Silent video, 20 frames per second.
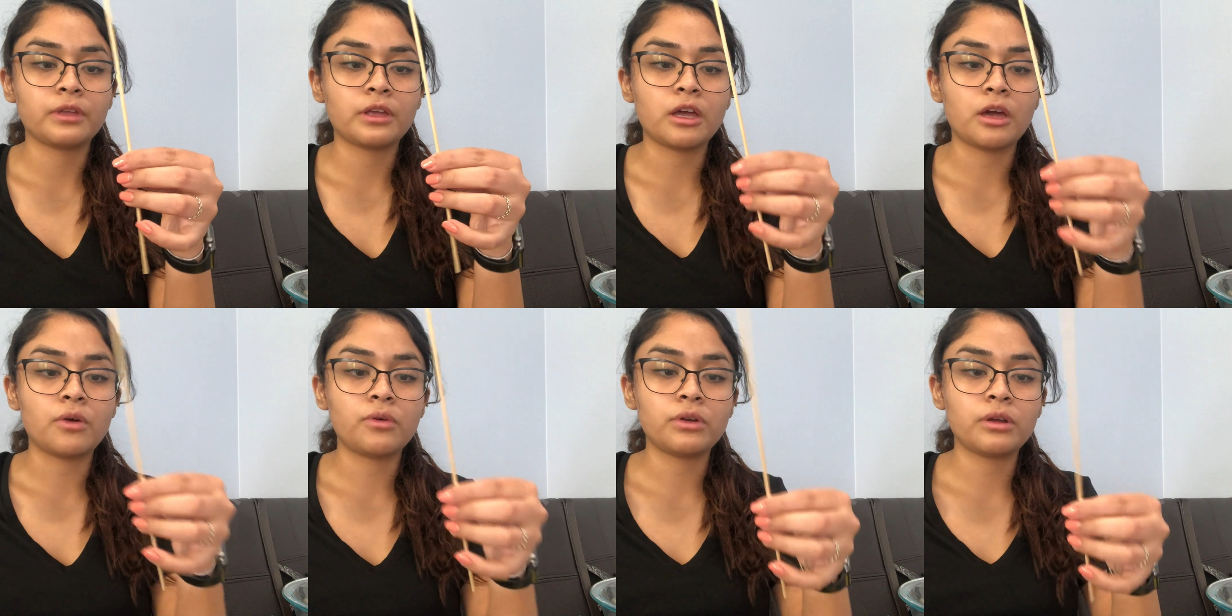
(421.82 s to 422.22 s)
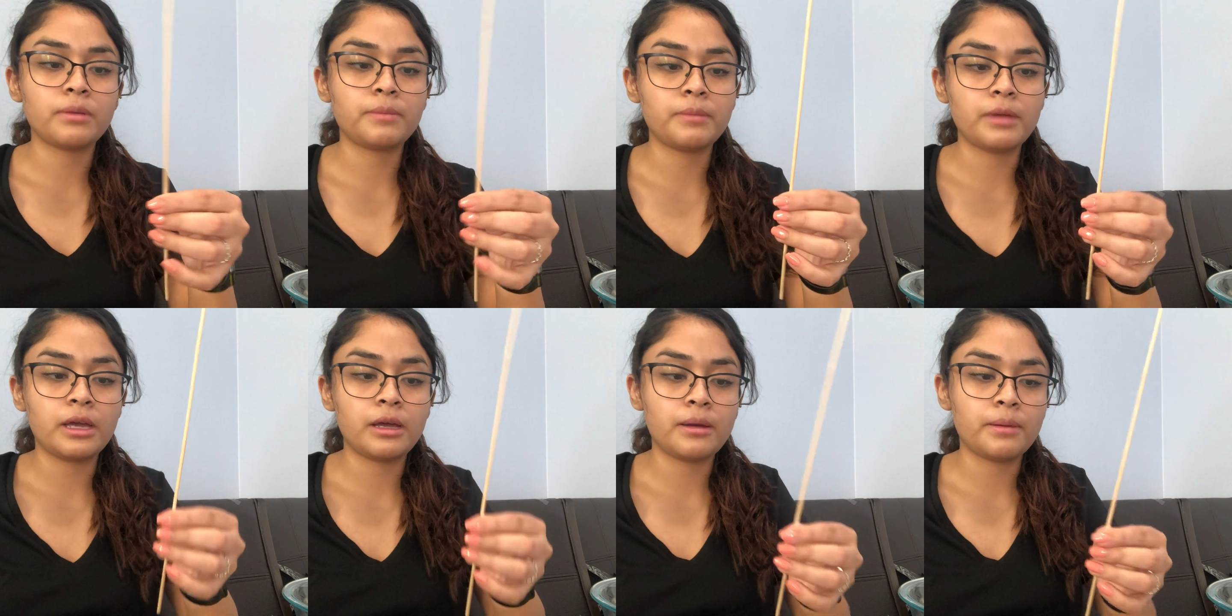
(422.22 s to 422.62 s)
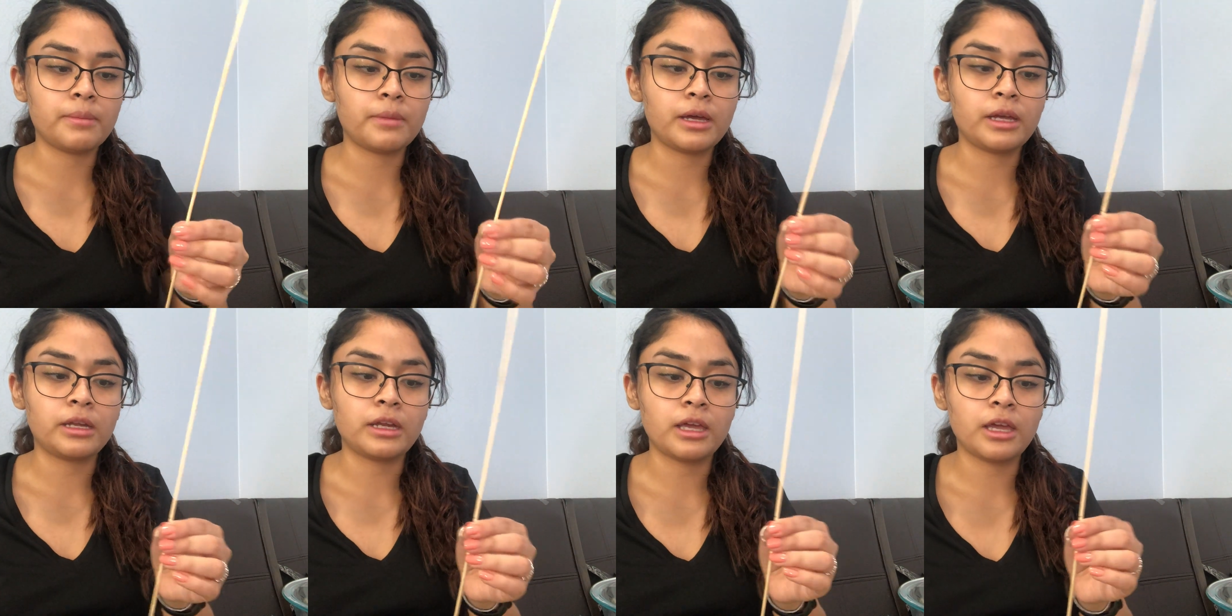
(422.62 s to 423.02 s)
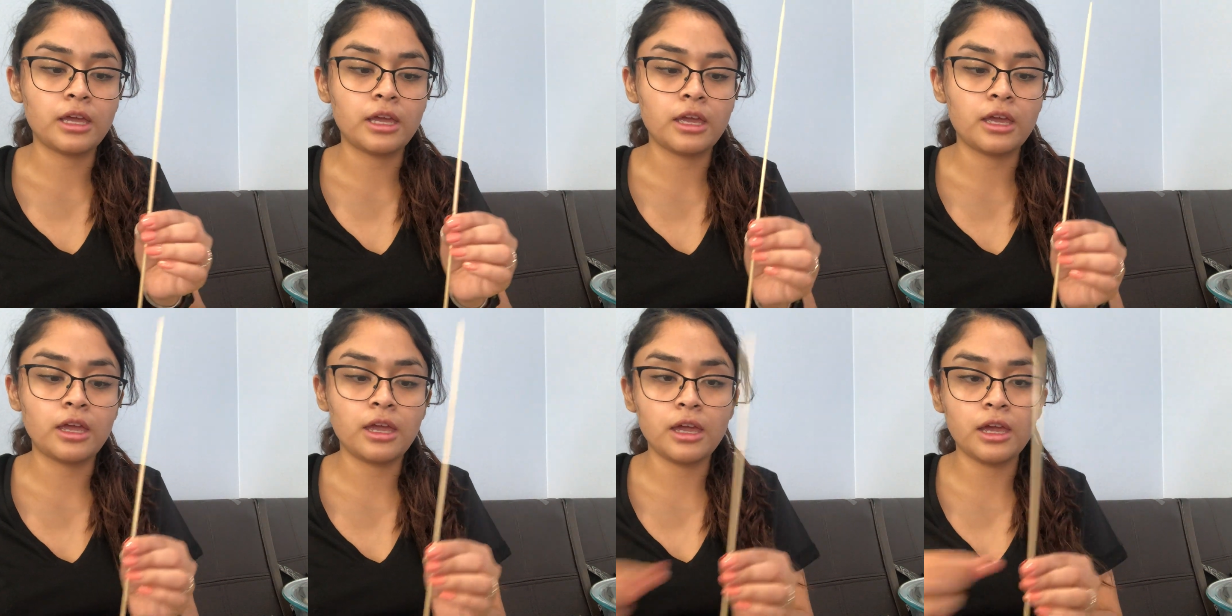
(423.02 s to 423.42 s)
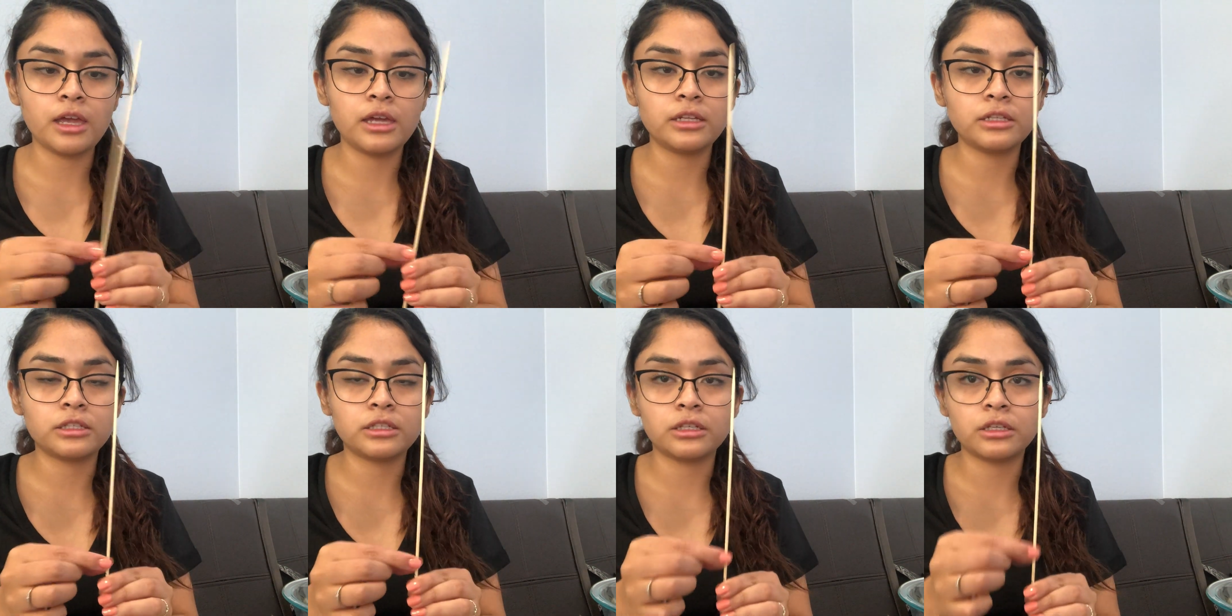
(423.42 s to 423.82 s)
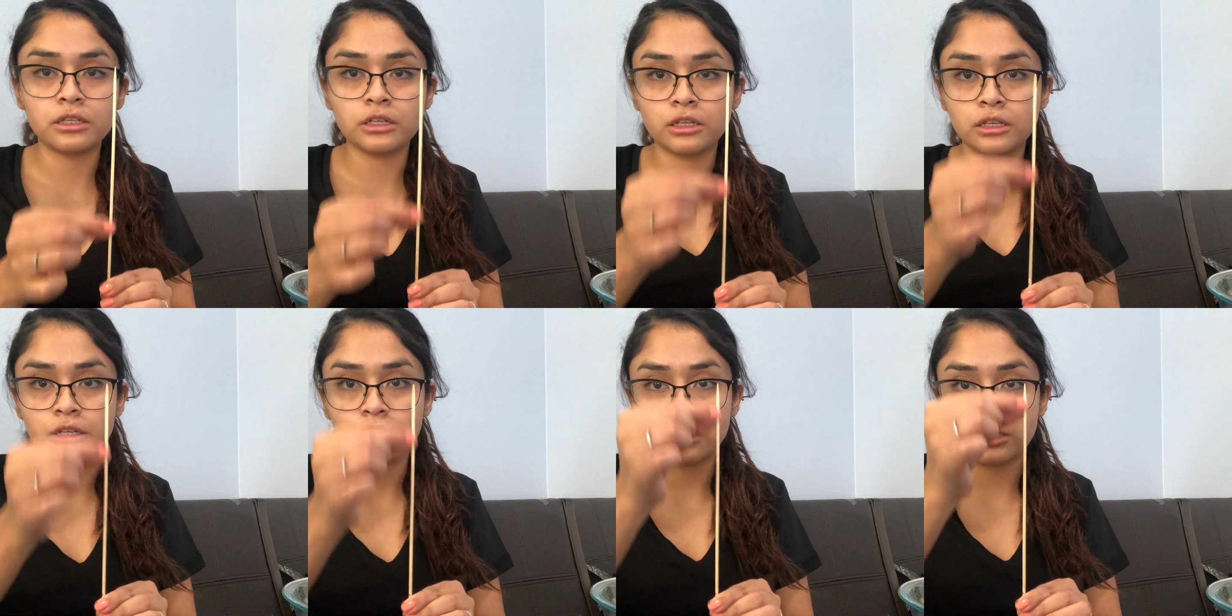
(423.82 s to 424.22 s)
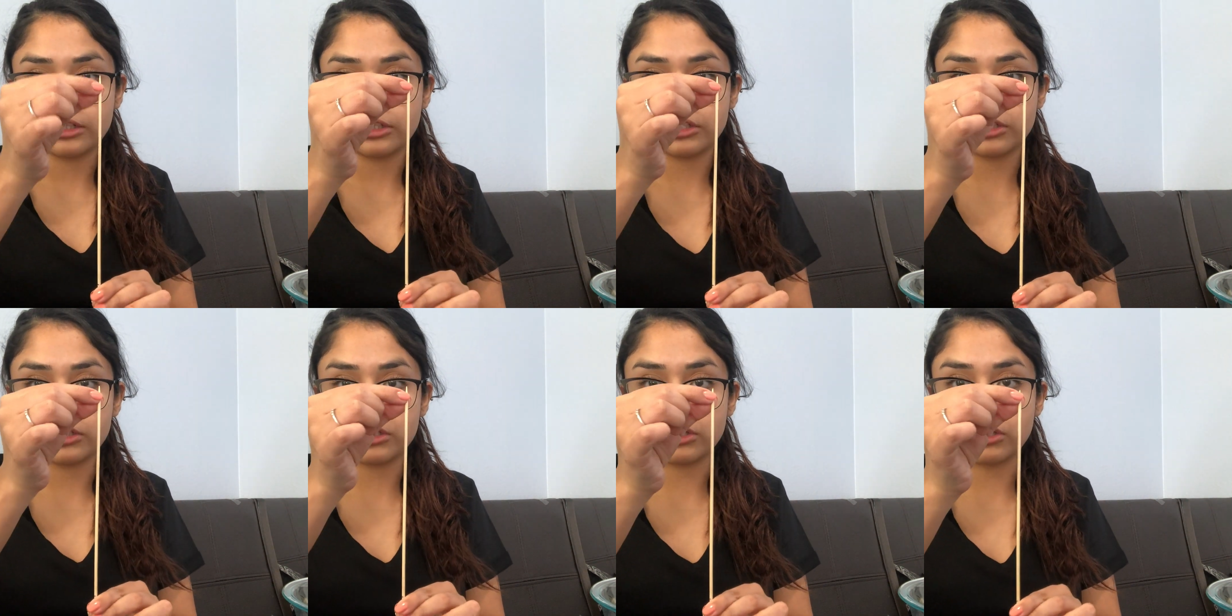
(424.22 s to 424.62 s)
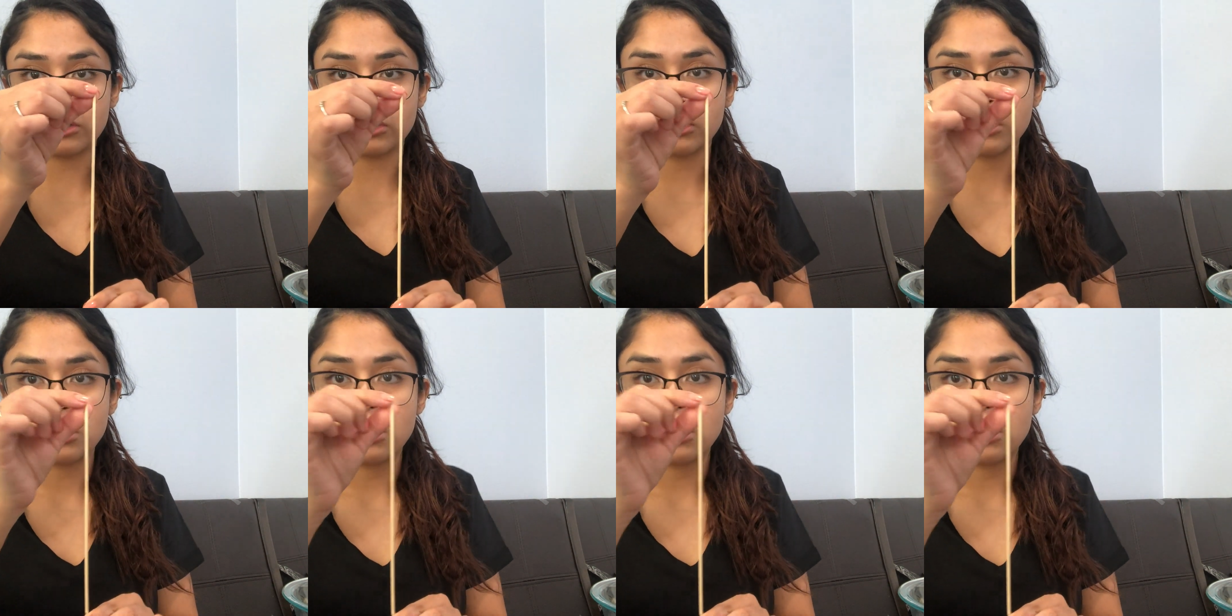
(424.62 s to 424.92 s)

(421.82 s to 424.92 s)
I wanna make mine 8 inches long.